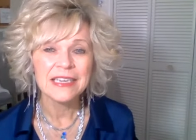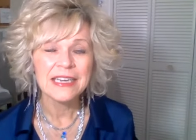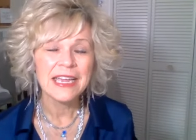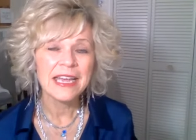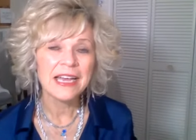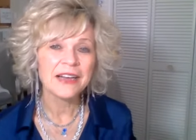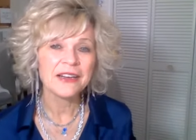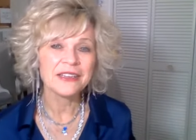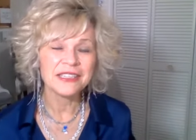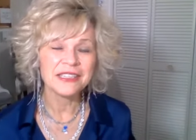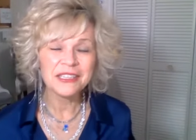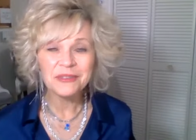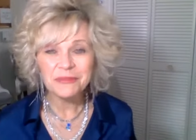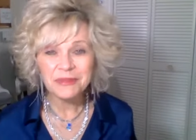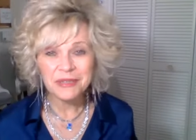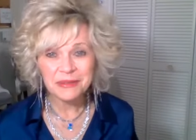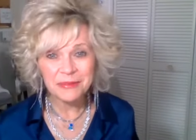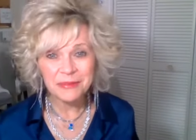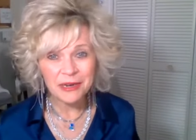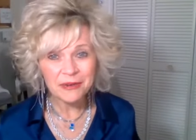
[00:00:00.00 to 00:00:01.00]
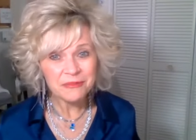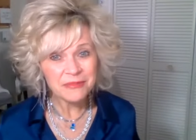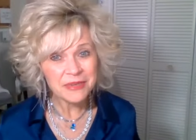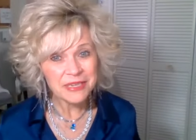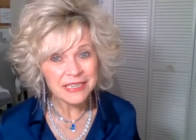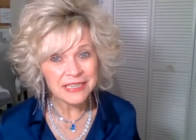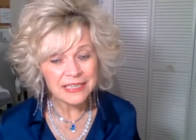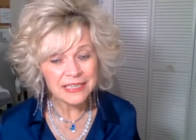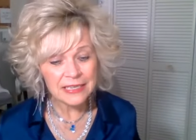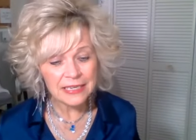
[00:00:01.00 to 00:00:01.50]
Now, a little bit about
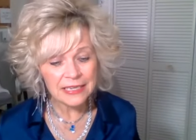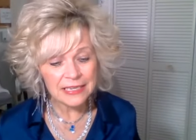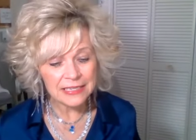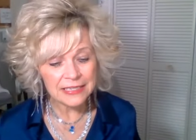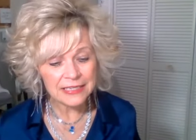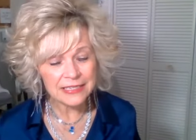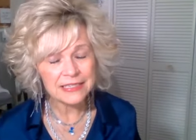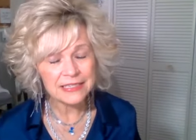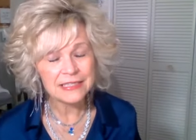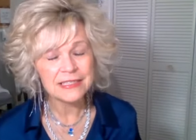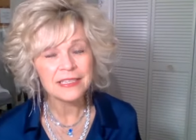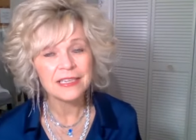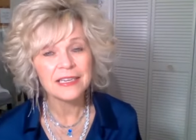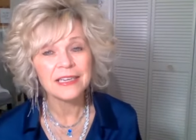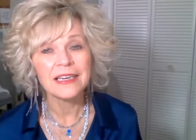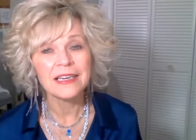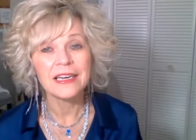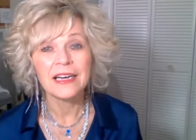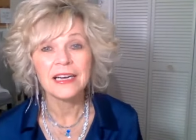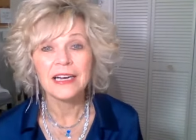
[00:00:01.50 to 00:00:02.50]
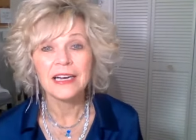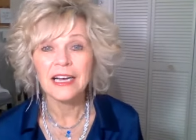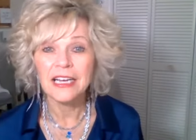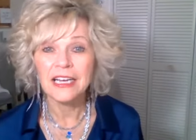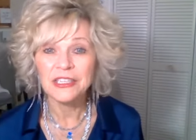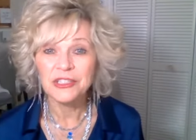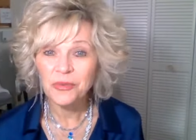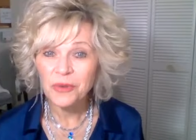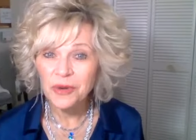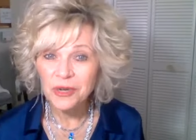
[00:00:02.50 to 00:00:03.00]
me is
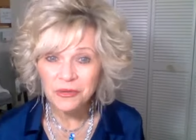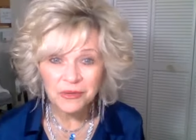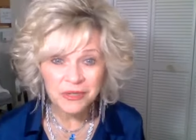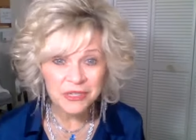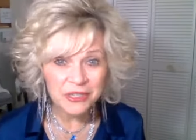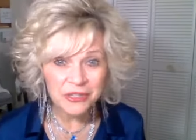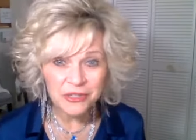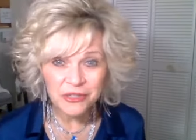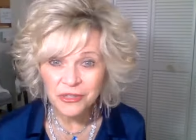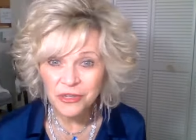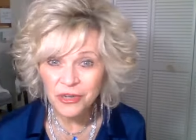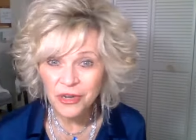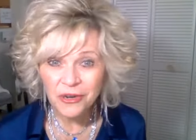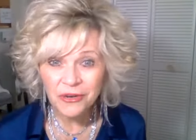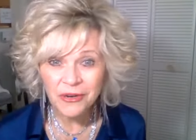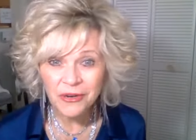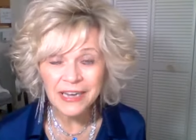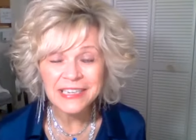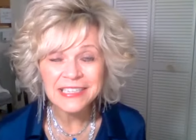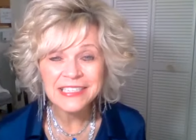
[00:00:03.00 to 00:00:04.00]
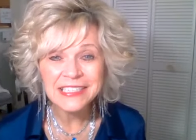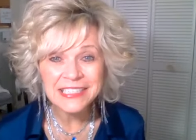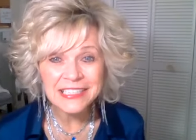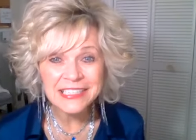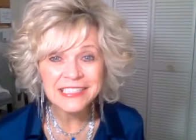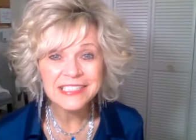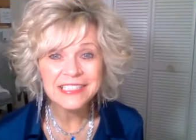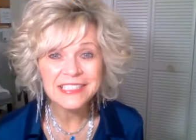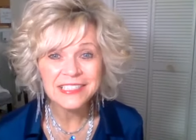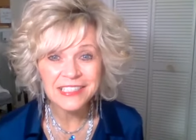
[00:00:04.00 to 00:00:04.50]
uh, 21 years ago, I
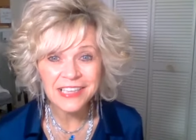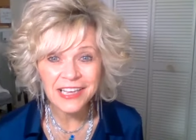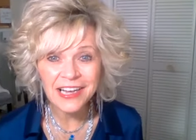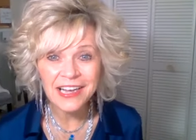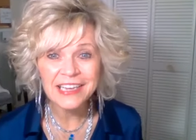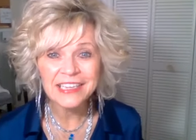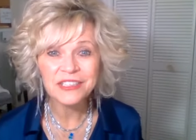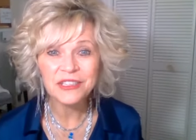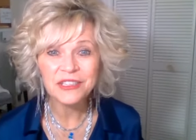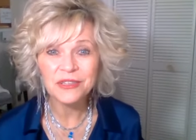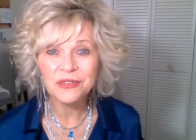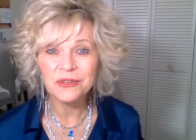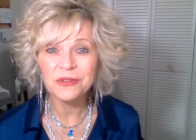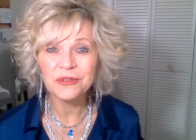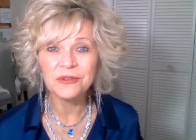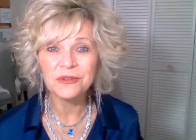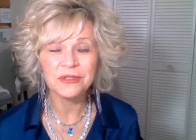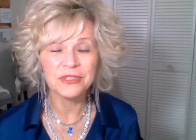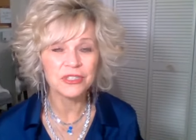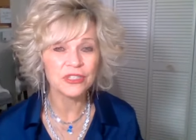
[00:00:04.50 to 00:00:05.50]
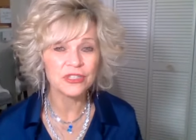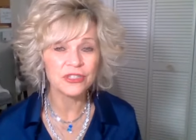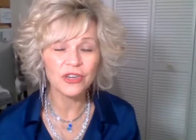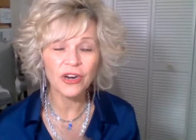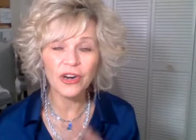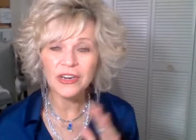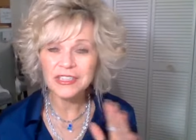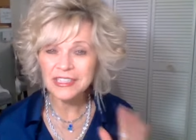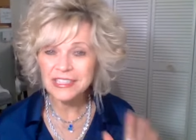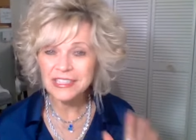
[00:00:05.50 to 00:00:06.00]
did decide to
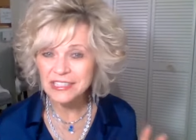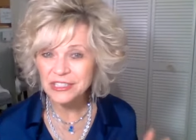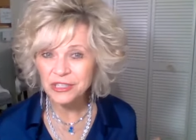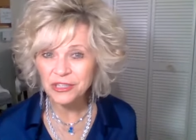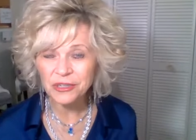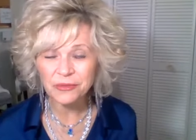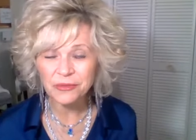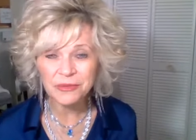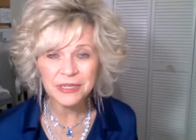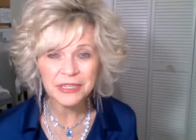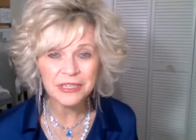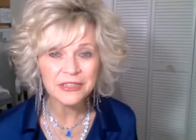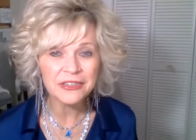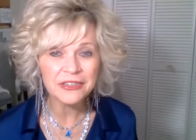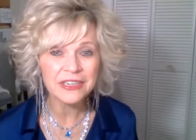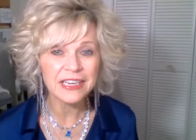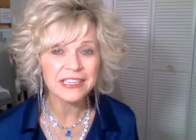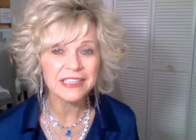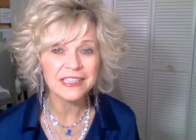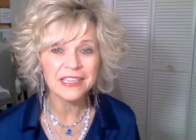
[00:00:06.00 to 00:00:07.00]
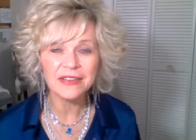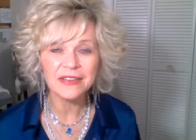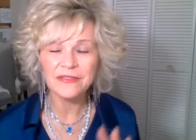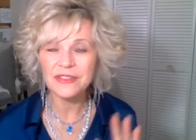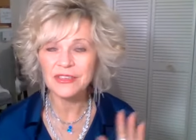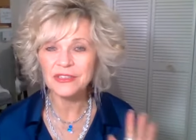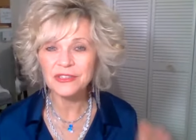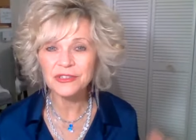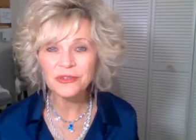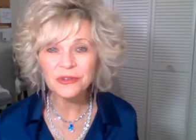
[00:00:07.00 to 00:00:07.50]
start this career and I
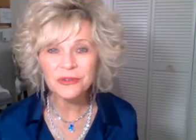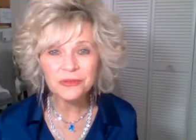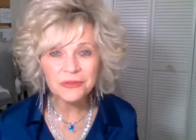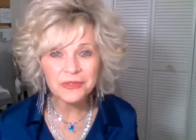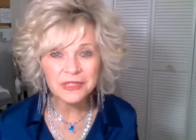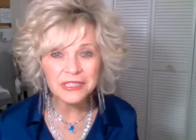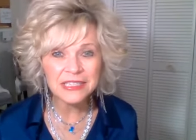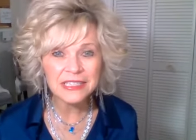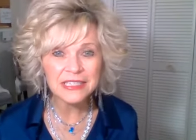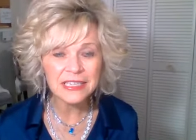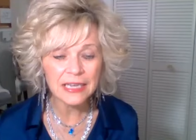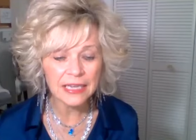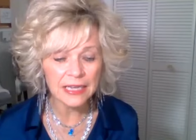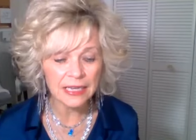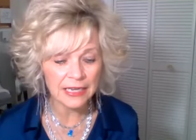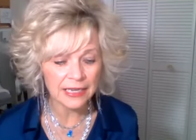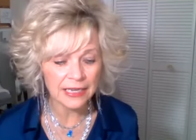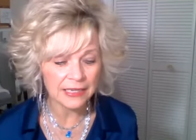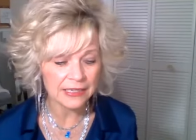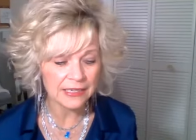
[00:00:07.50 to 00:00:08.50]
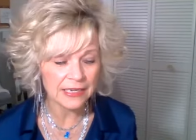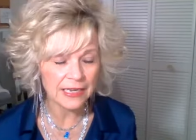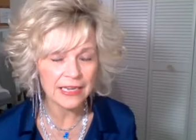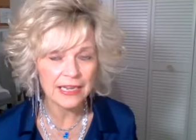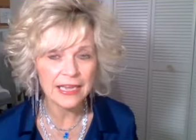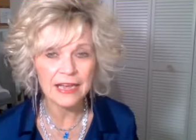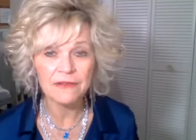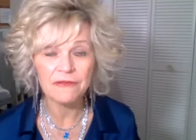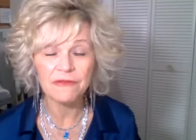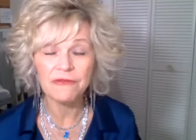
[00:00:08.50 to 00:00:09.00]
love the jewelry and I
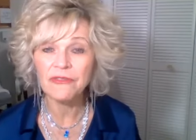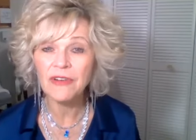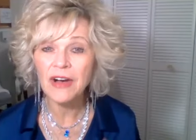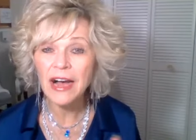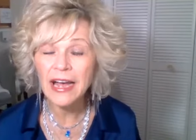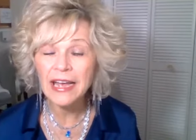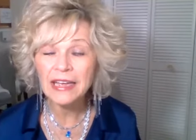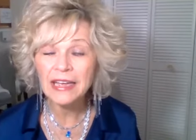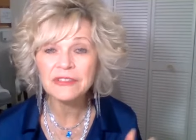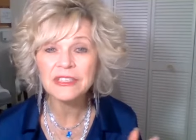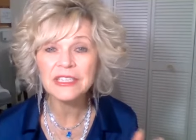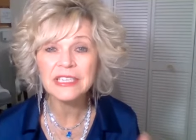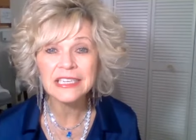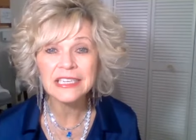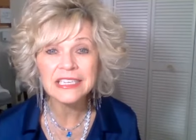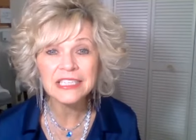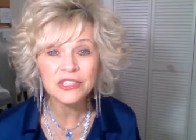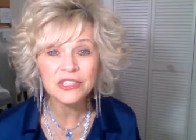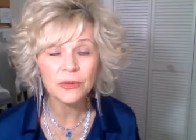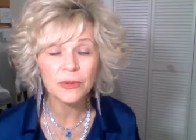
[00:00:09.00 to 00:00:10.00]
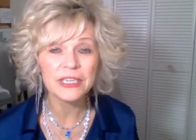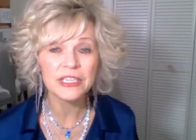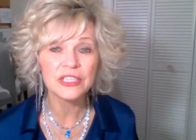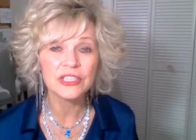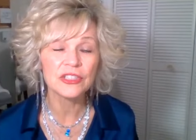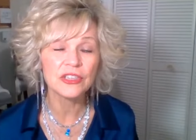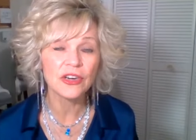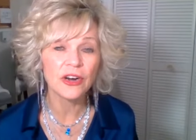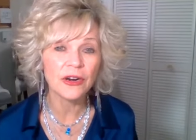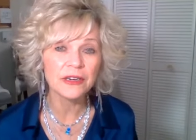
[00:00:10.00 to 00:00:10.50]
have five kids. So I
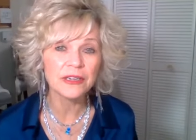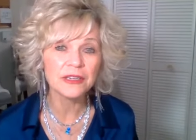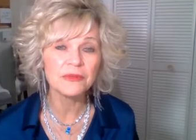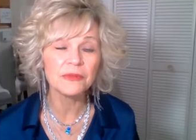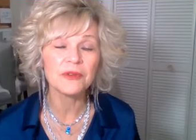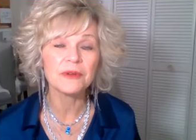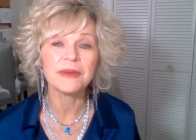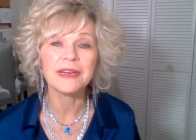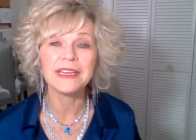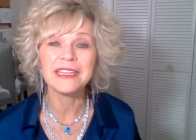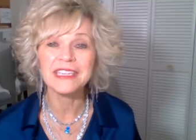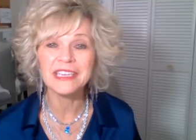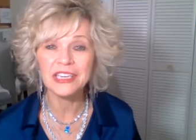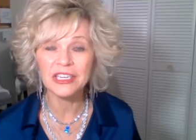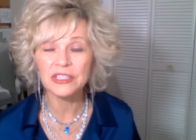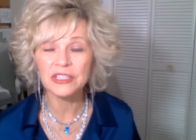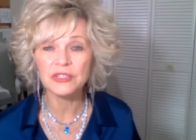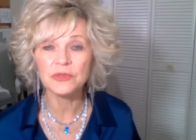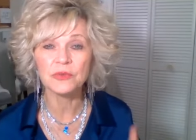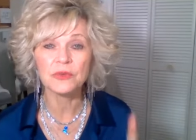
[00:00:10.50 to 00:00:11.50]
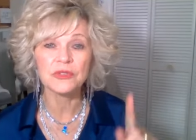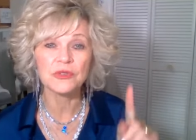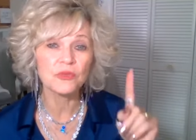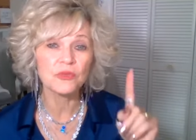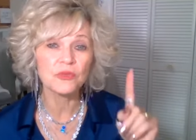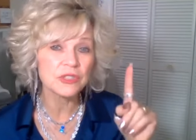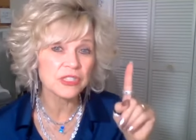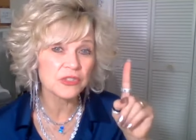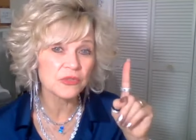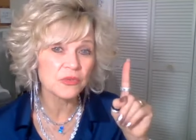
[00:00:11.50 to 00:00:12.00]
started when my youngest was
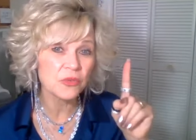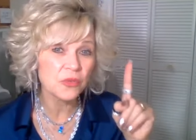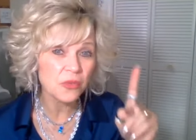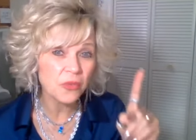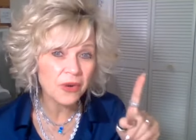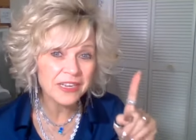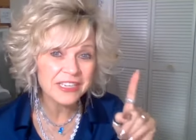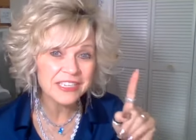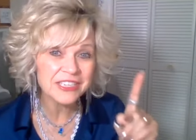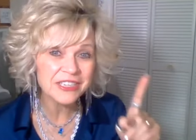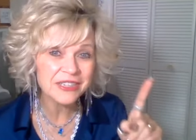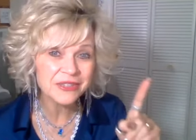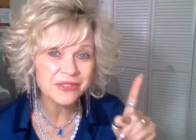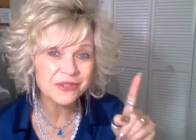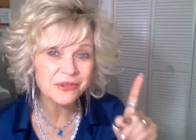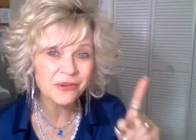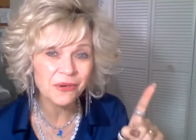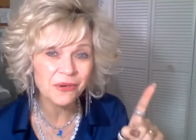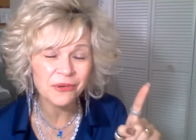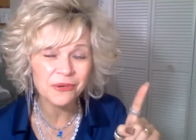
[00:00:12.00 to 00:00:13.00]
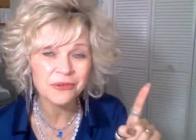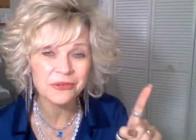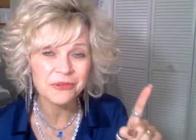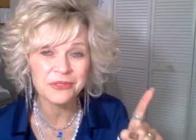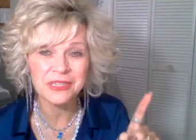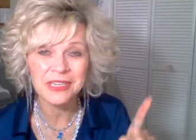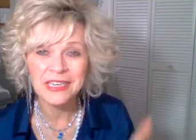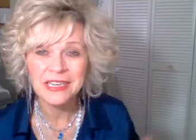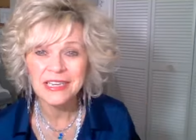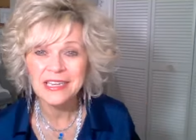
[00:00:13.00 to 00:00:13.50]
just one years
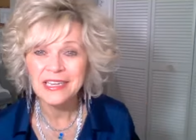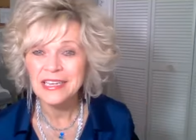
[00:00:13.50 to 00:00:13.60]
old